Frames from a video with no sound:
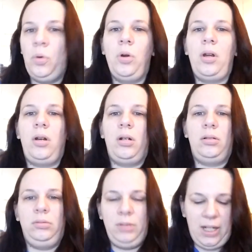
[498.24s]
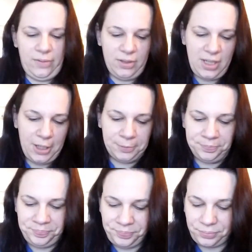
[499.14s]
Or whatever. So,
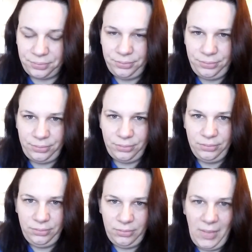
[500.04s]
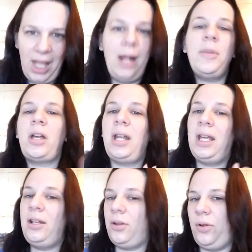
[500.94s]
and I'm not going to
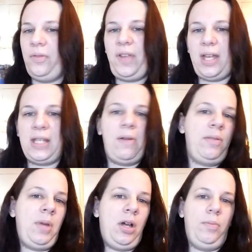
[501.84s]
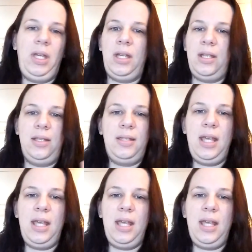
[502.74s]
get into the whole fiasco with Mo because